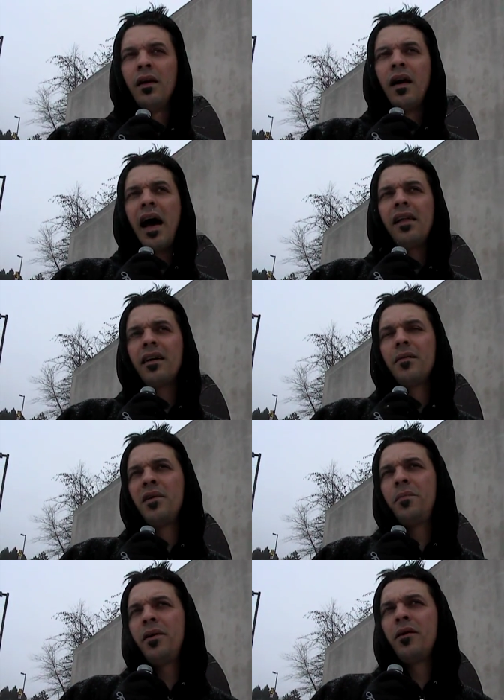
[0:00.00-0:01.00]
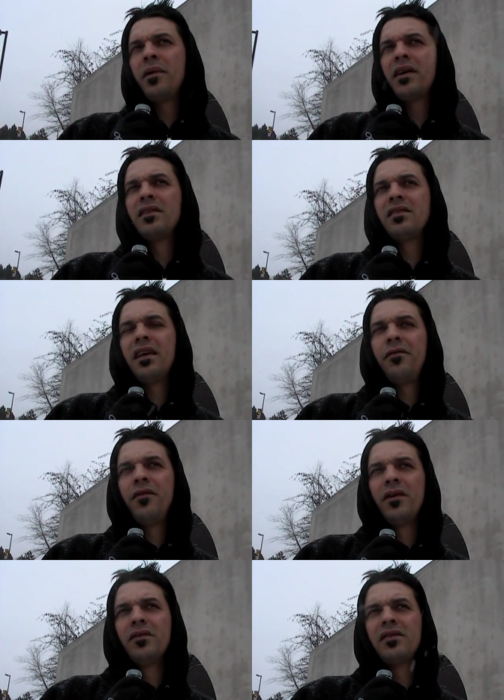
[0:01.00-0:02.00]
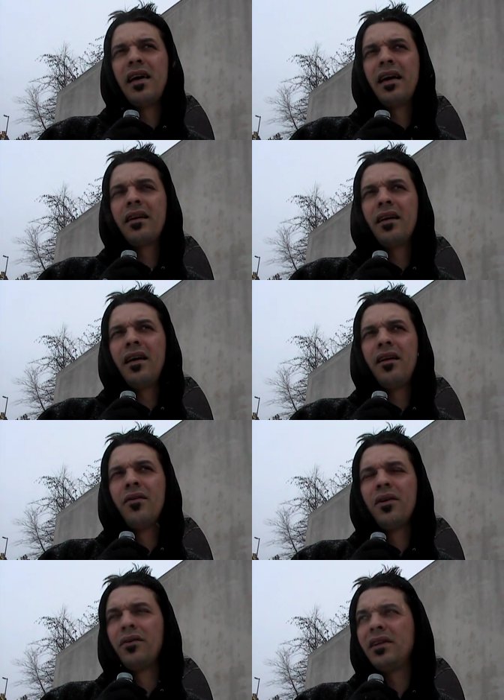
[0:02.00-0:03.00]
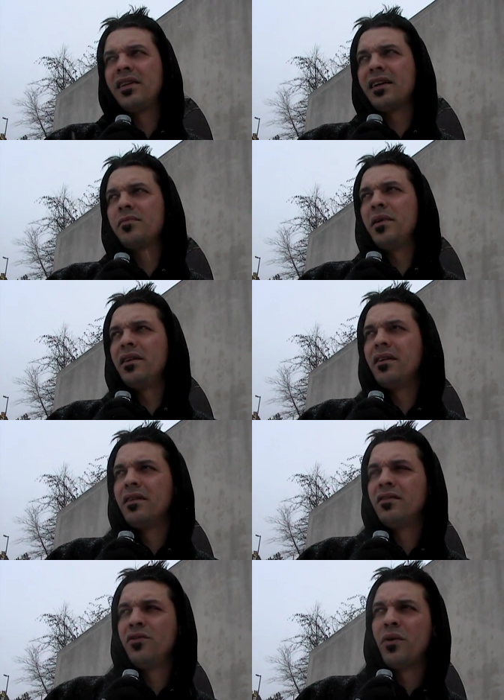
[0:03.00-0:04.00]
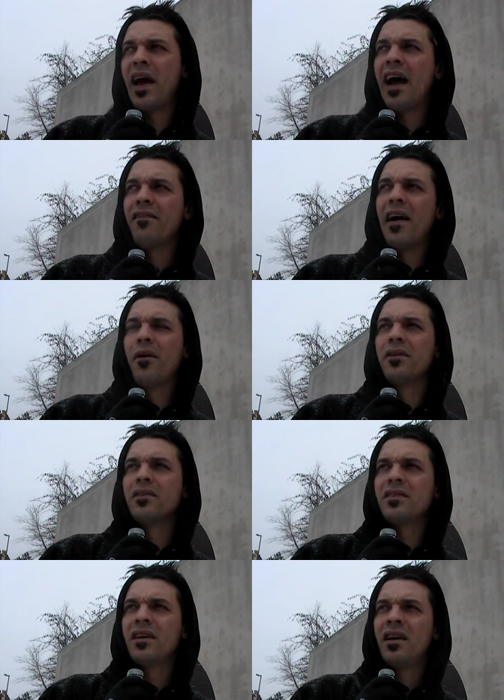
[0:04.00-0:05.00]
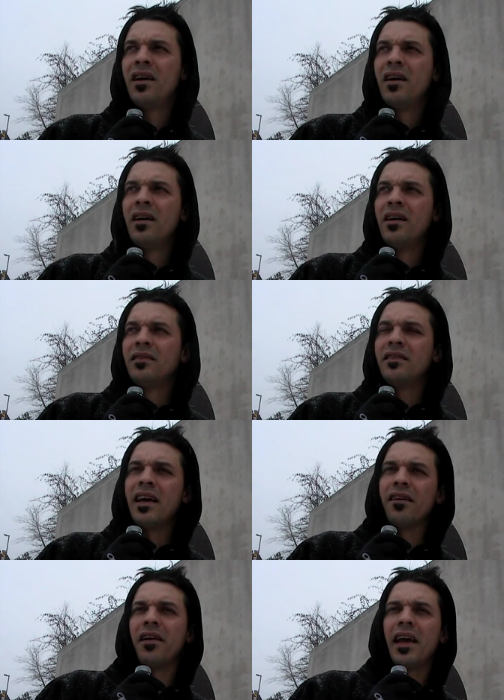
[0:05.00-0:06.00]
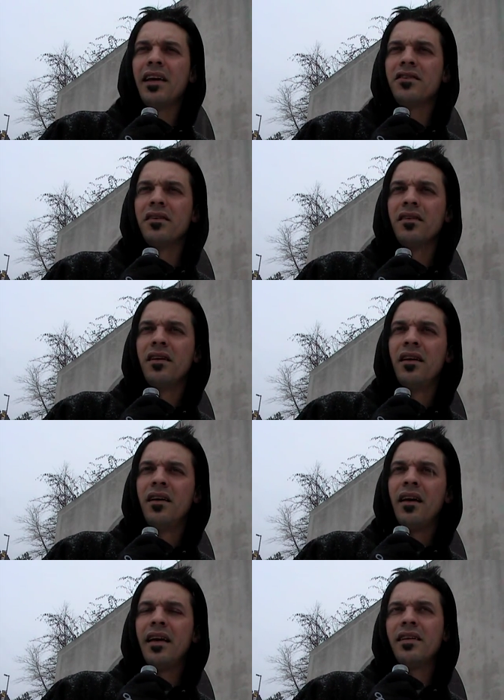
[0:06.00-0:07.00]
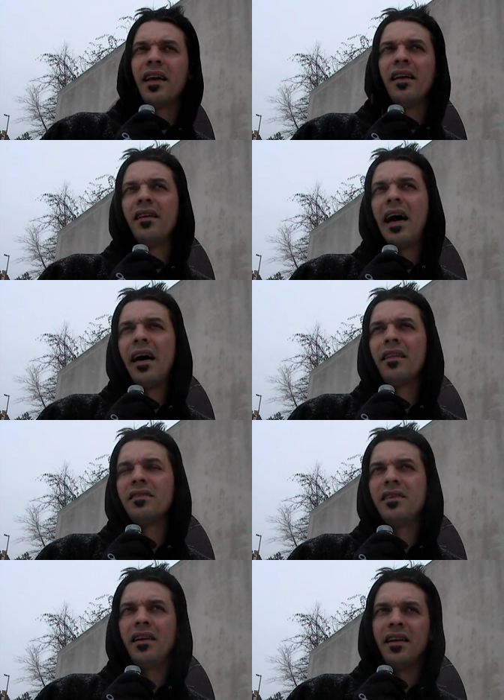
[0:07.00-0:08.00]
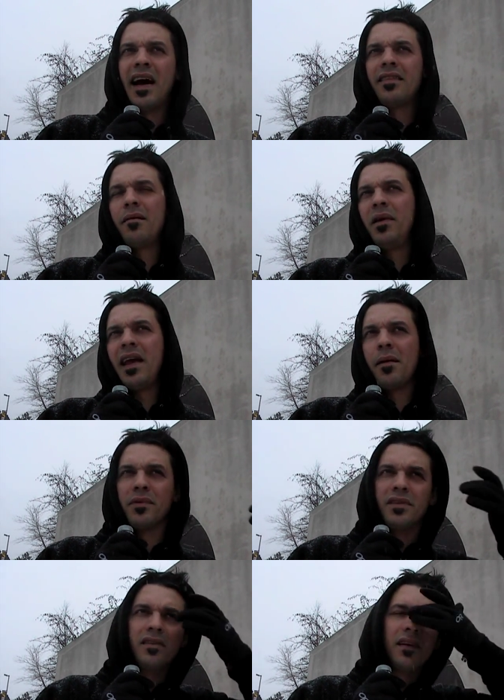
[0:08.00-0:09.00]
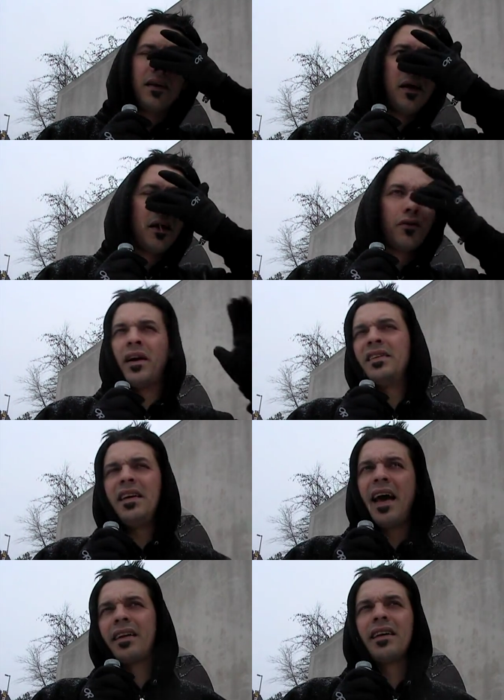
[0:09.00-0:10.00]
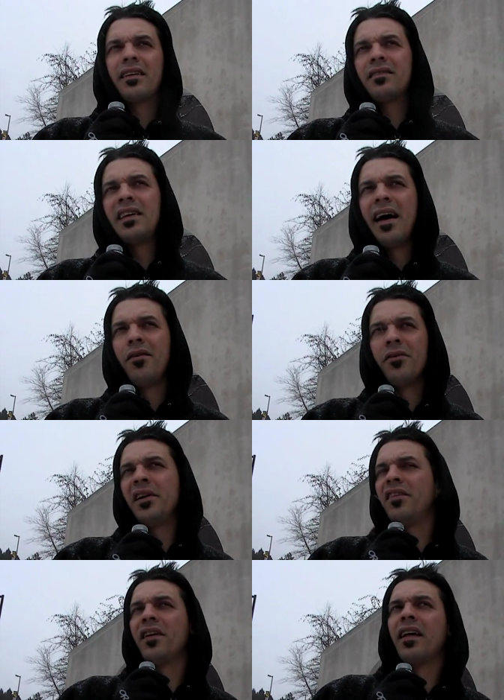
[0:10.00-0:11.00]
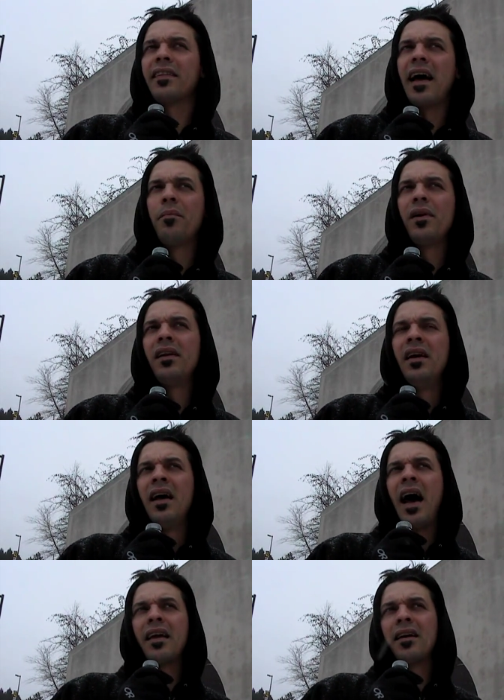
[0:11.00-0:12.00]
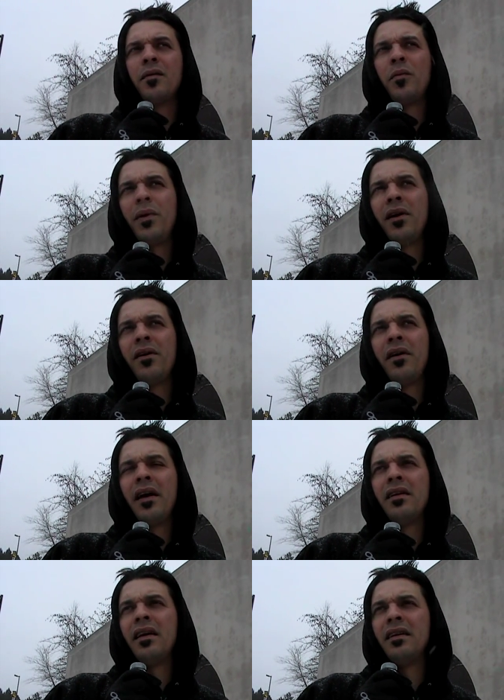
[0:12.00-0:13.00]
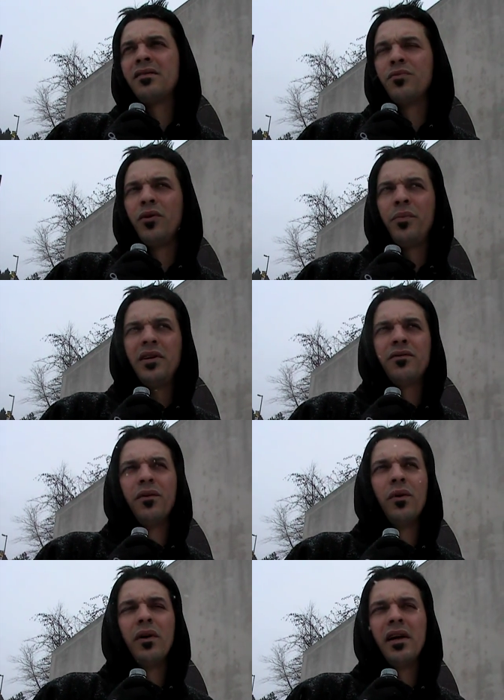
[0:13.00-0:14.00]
I like coming up here because it feels like, you know, it only takes me 2.5 hours to take a vacation and to get out of the city. Not that Minneapolis is a crazy hectic town or anything like that, but I can come up here and it's real peaceful.